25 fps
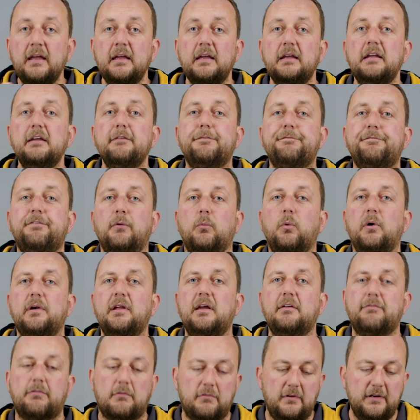If for
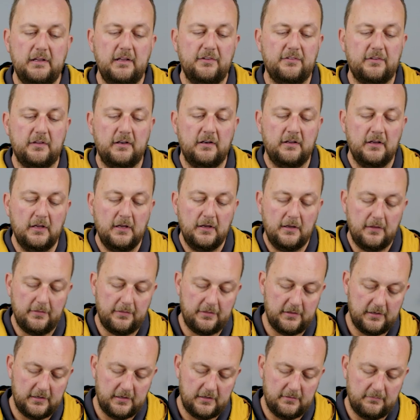whatever reason
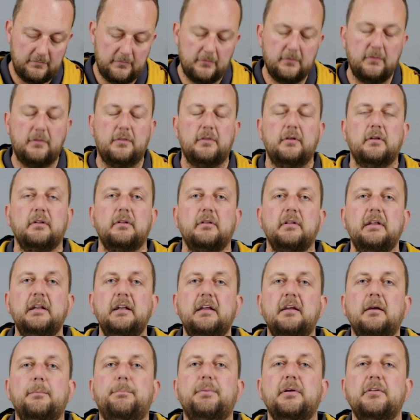the
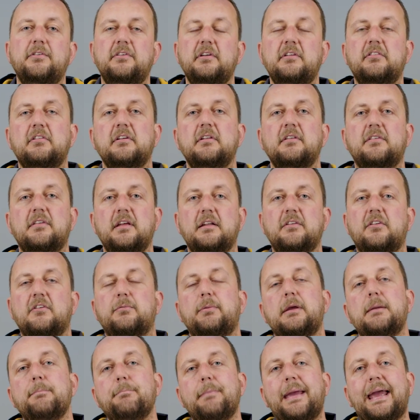linear position sensor's
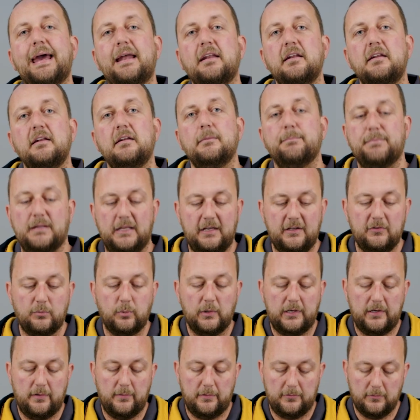been mounted in a place
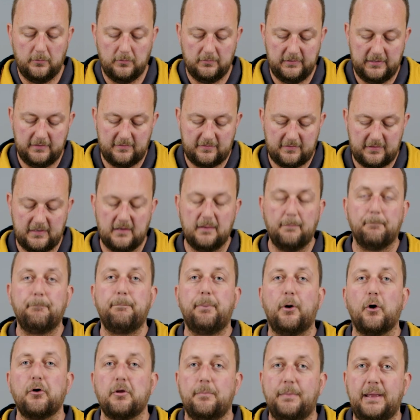where it's gonna
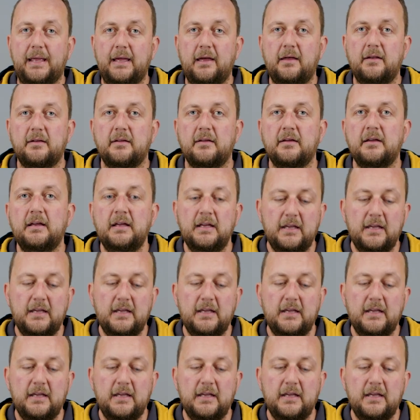bottom out,